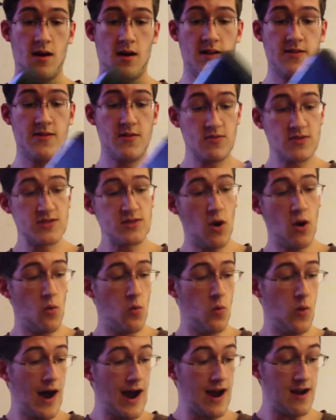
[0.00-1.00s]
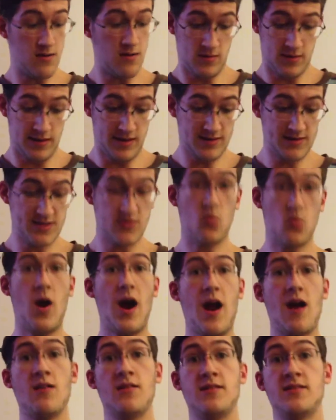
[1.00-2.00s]
There is no wireless. The
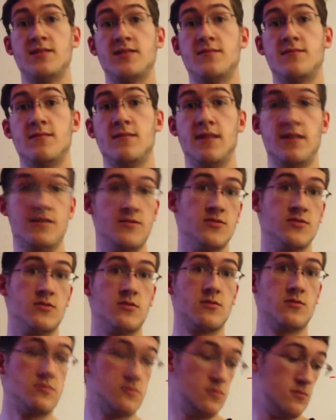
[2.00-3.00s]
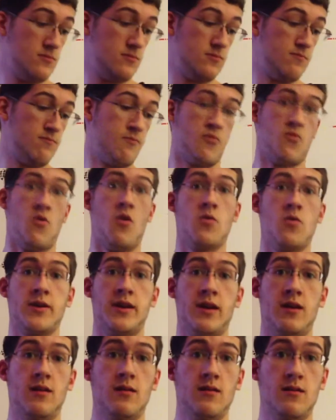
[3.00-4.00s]
wireless is
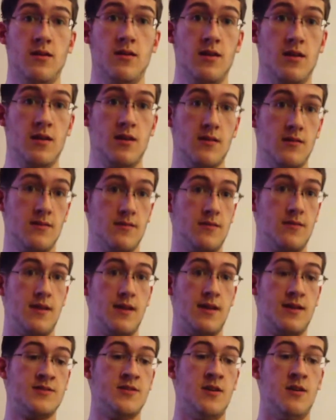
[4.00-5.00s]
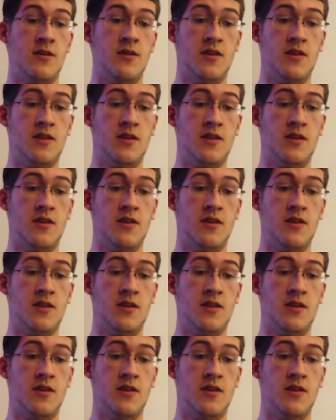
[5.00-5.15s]
broken. It's all